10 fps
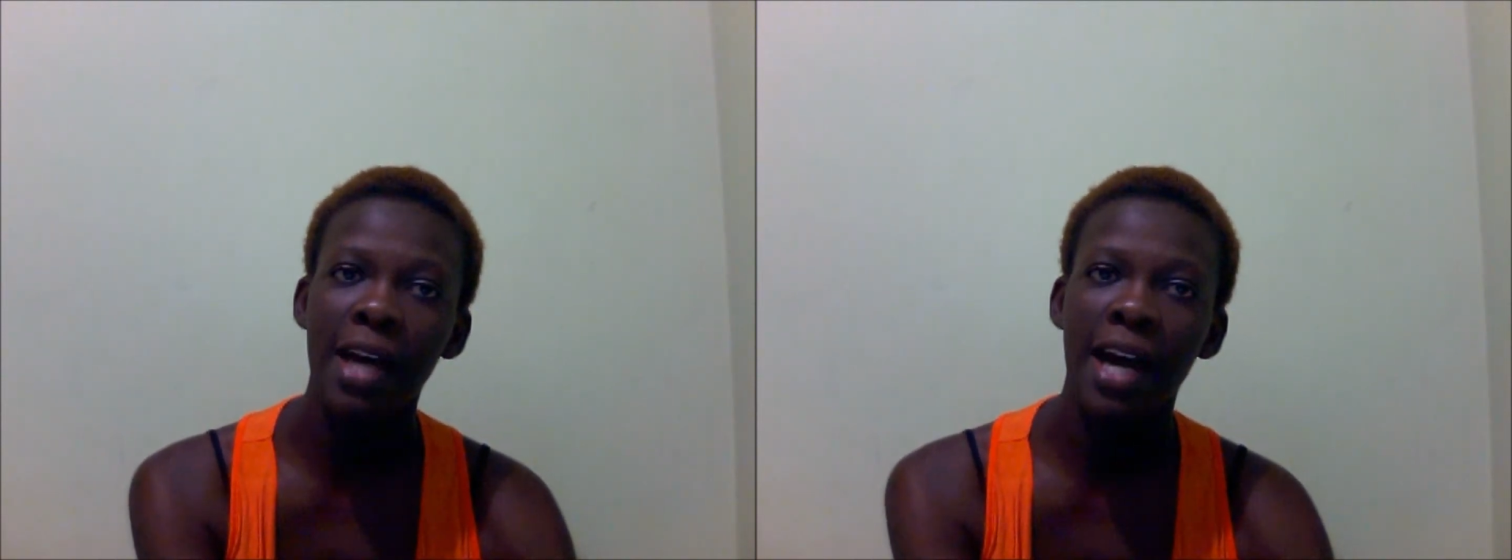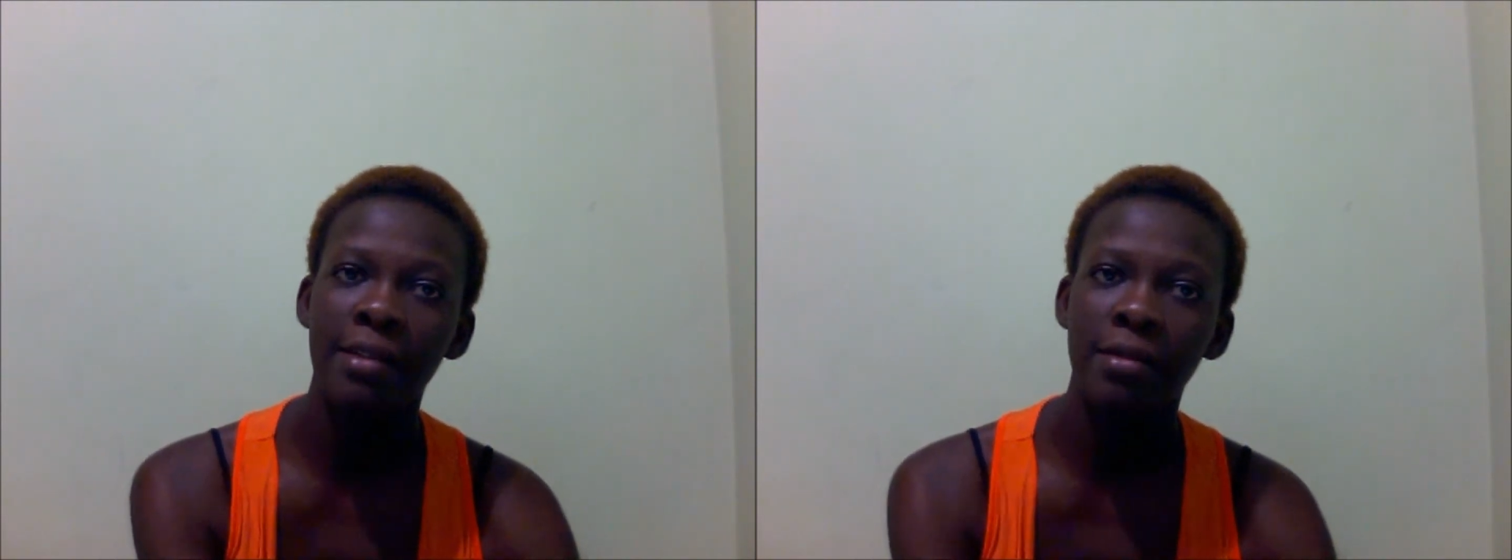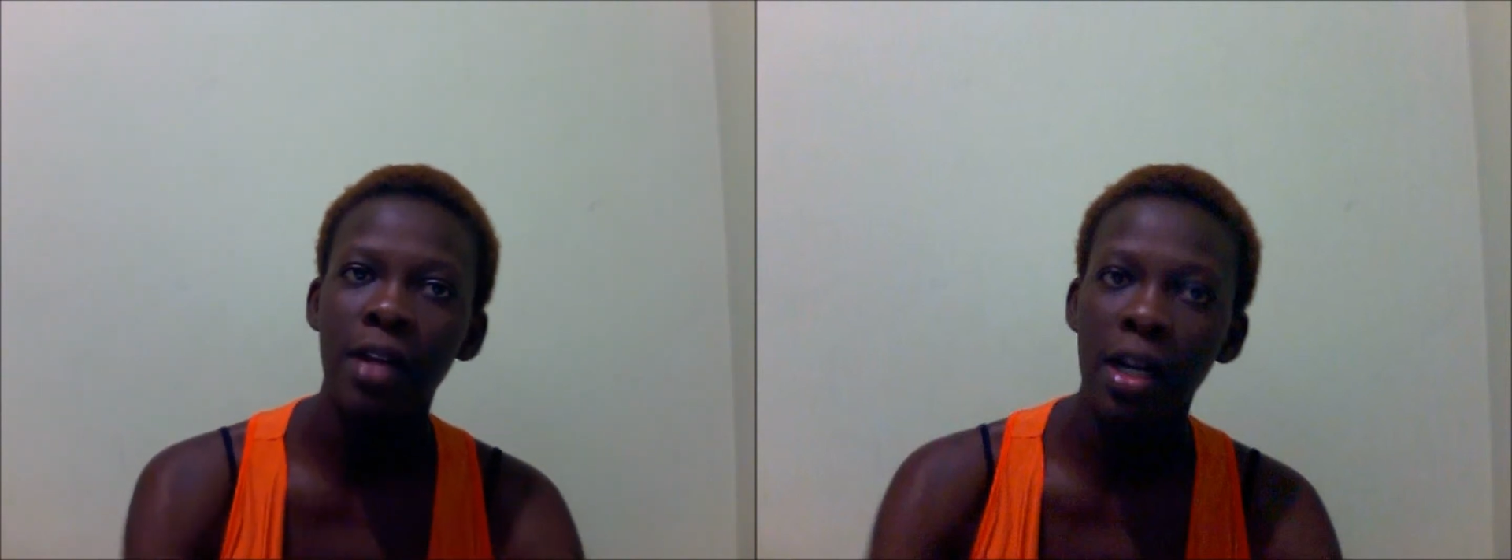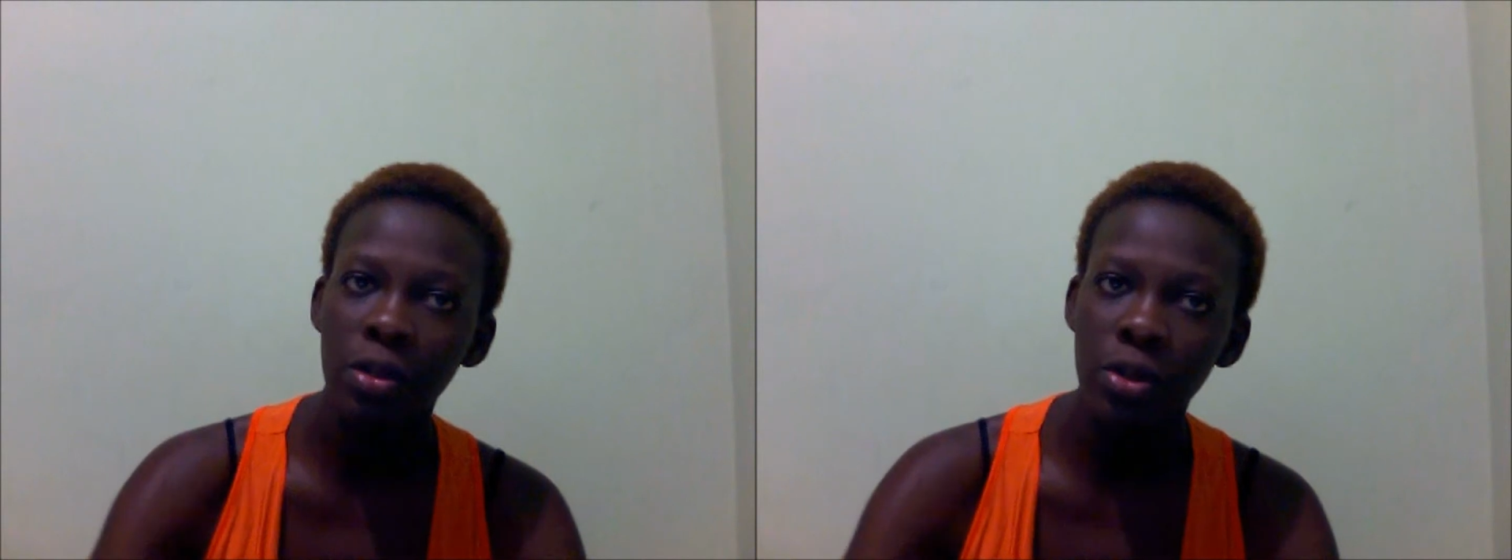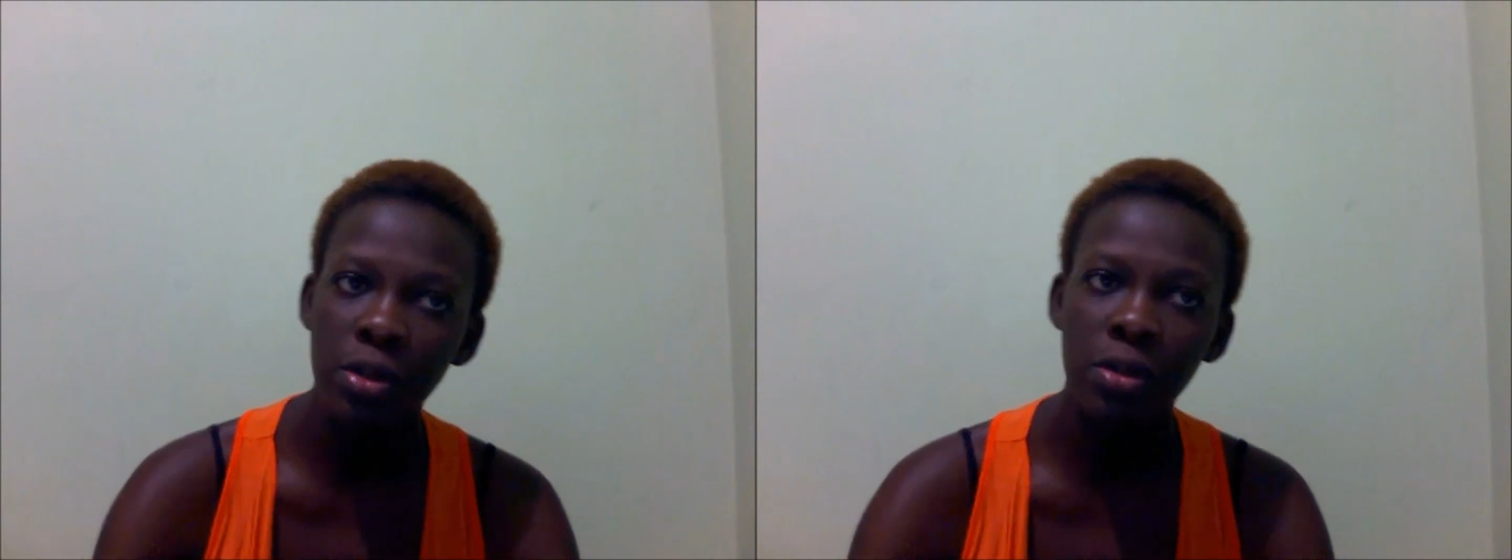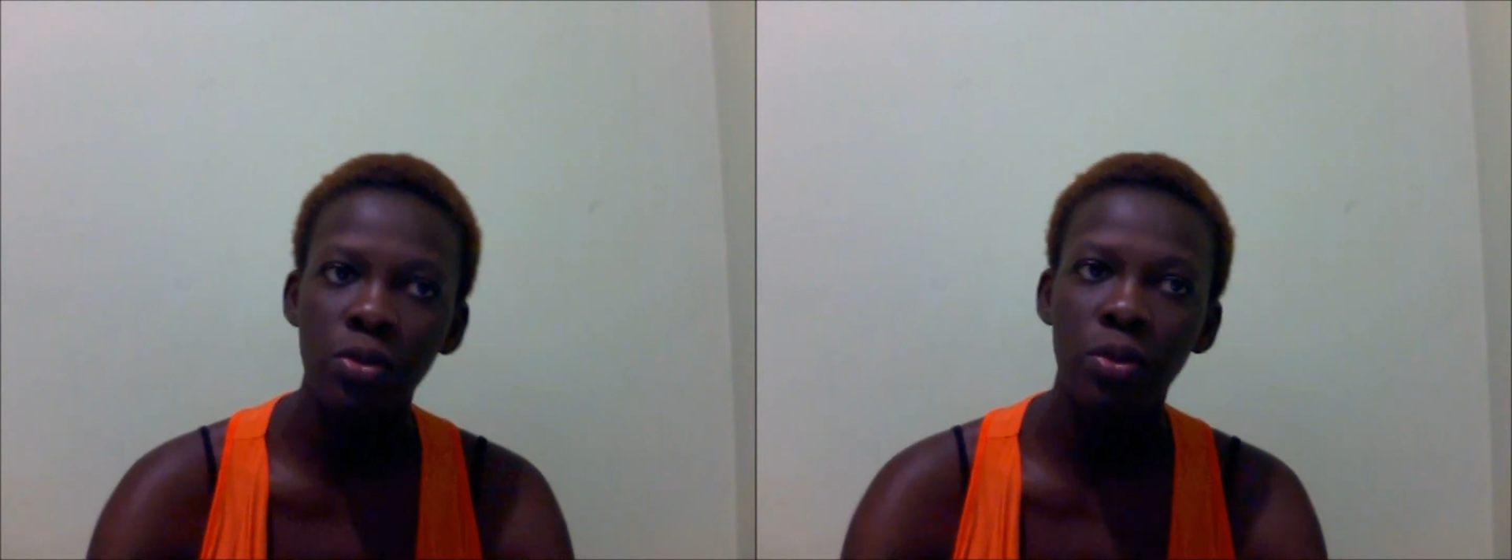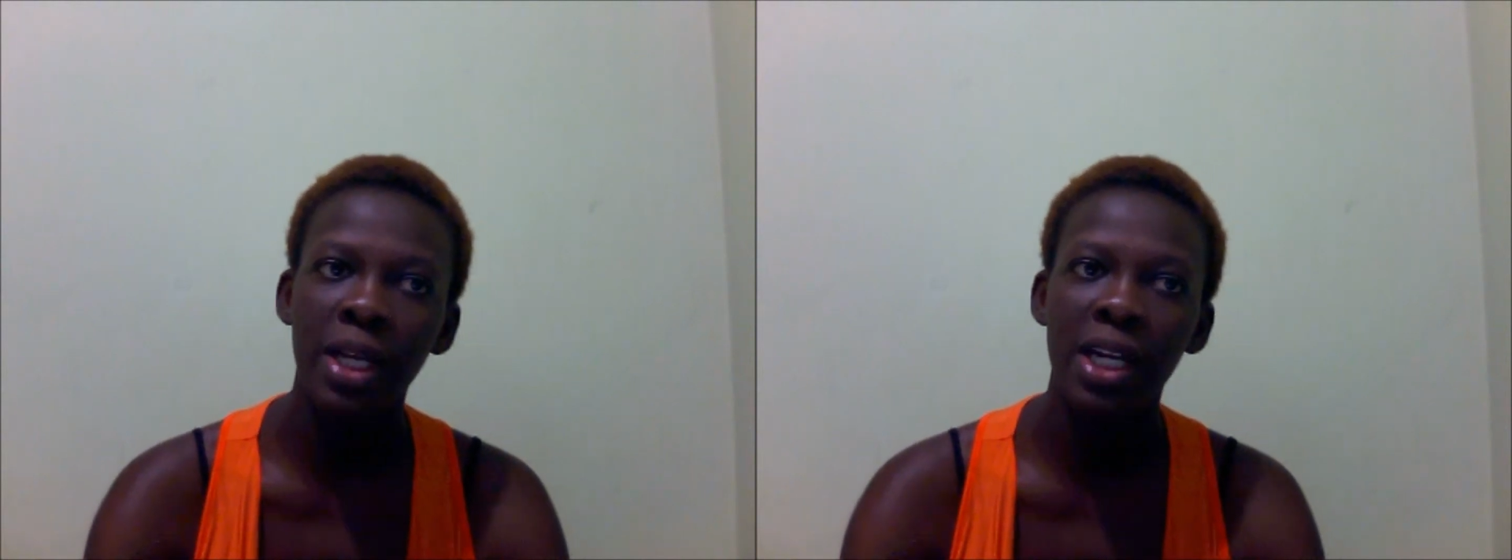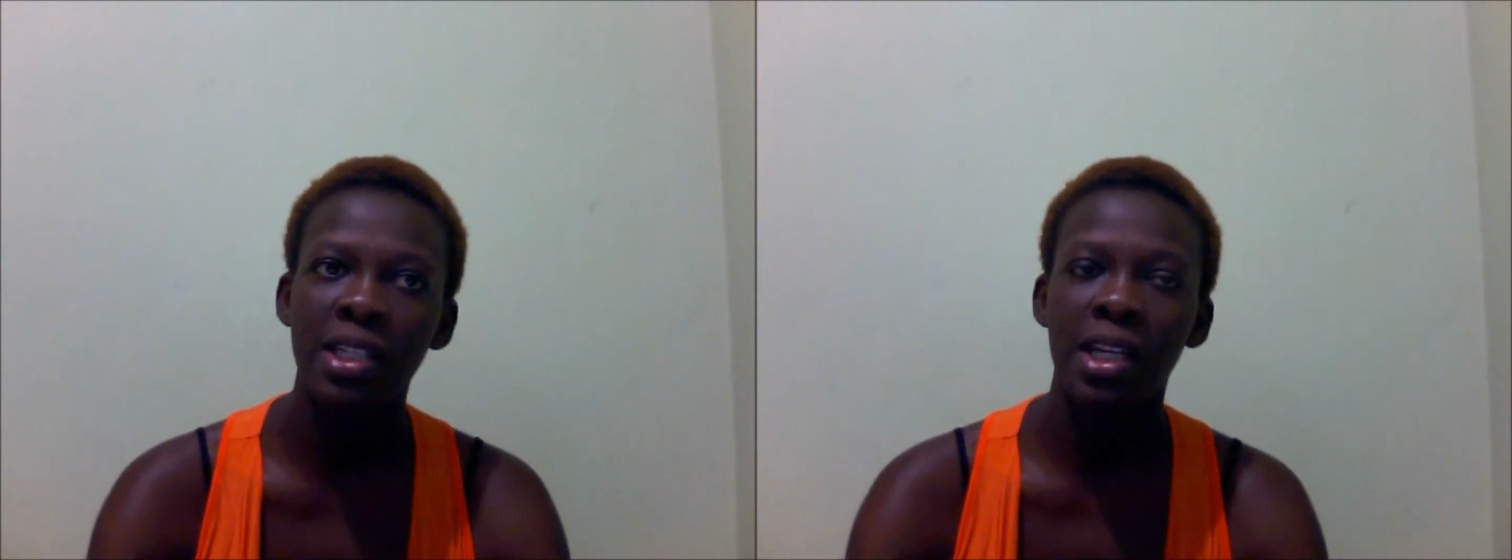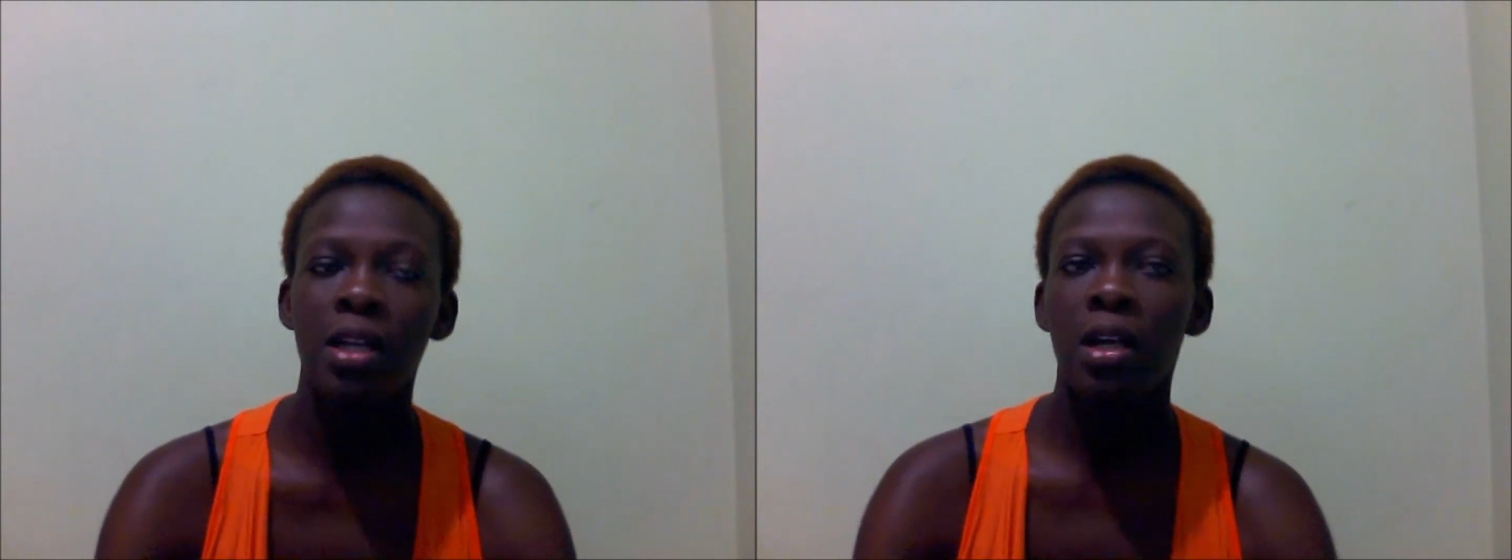I had to not go to school because